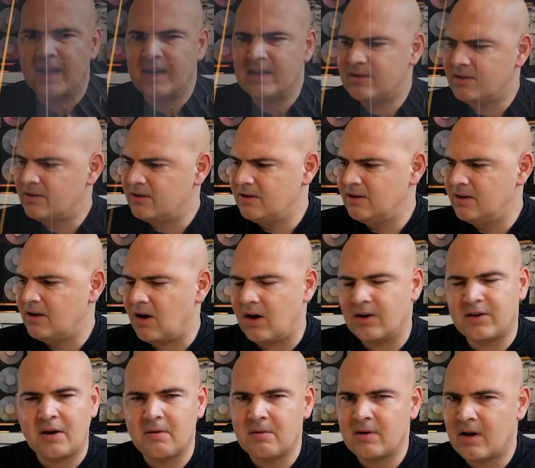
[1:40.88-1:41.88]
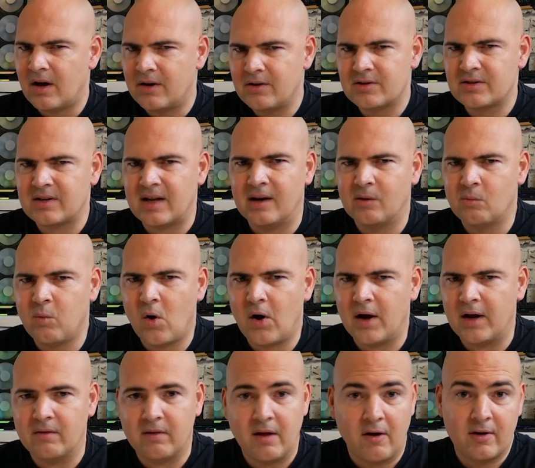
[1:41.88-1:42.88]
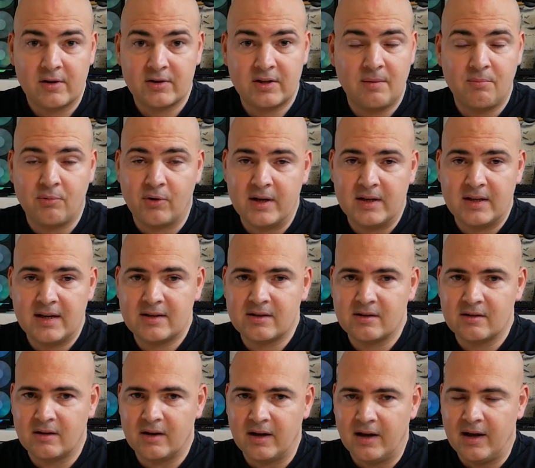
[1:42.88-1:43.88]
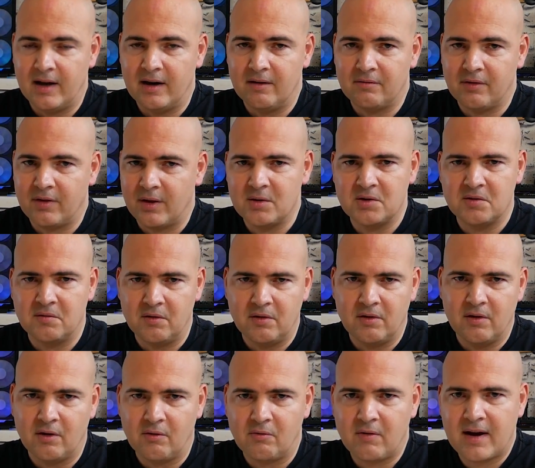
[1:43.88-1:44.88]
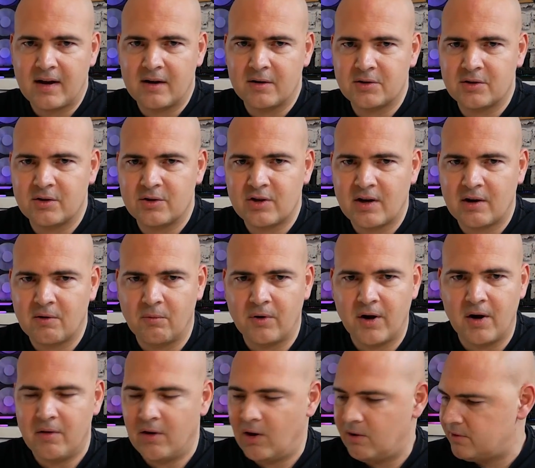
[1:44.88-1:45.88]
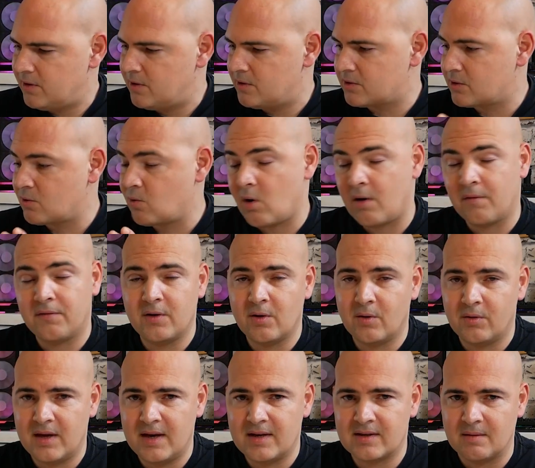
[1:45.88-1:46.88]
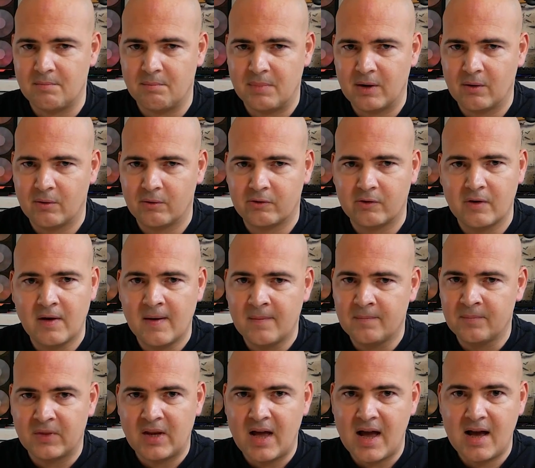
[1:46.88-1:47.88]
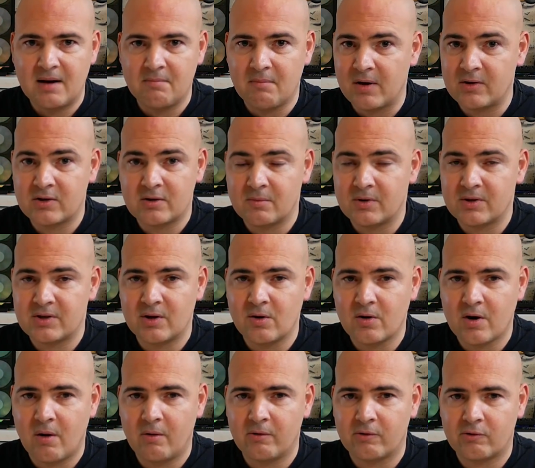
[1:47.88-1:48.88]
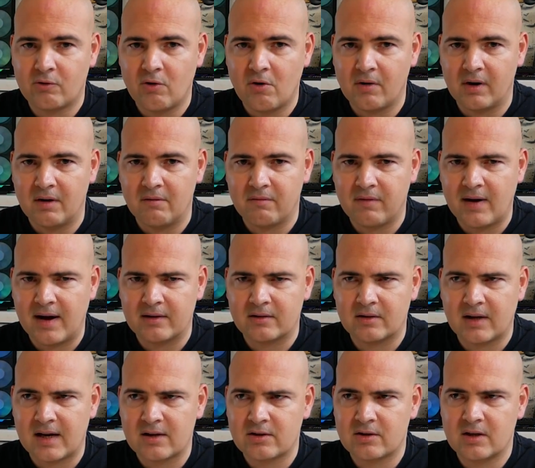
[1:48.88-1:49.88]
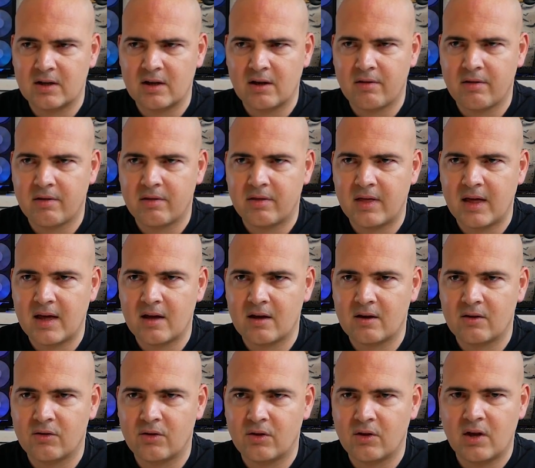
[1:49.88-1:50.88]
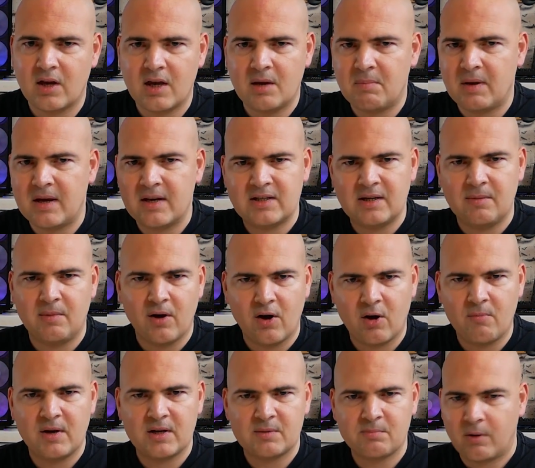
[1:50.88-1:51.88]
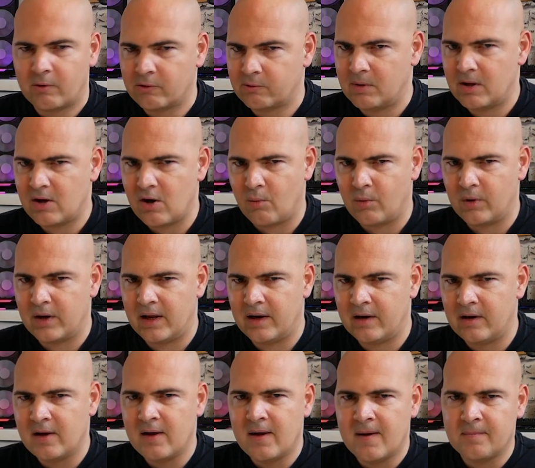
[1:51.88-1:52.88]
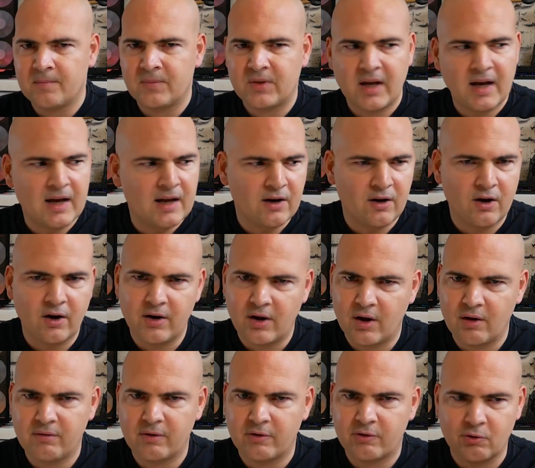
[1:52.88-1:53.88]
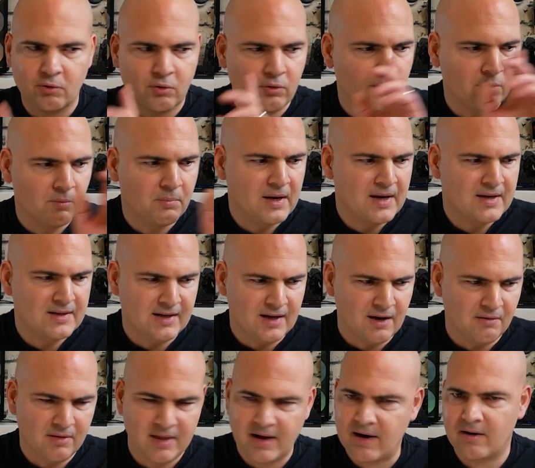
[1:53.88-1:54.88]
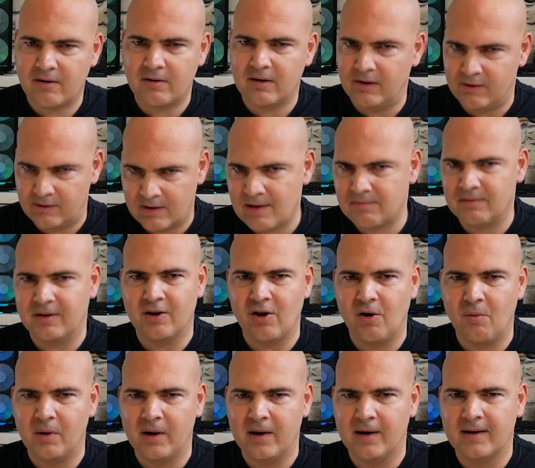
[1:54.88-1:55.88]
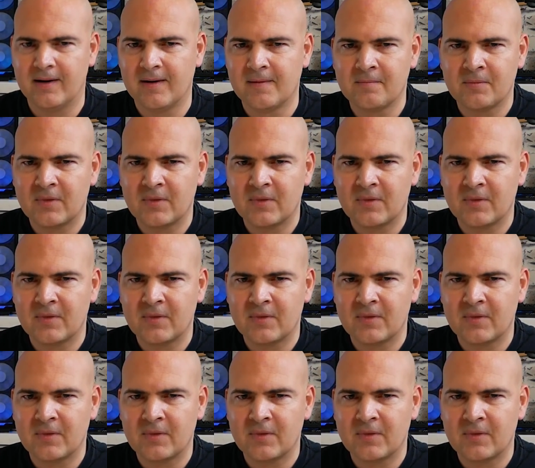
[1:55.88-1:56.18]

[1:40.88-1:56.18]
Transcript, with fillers: And it, I don't understand why. They're actually pretty decent, and for those of you that are regulars to the channel will know that I've used quite a few of these in builds, and most of them are still going strong. And in fact, actually, I think the PC behind me has possibly got one in, and I know for sure the PC over there has definitely got one in.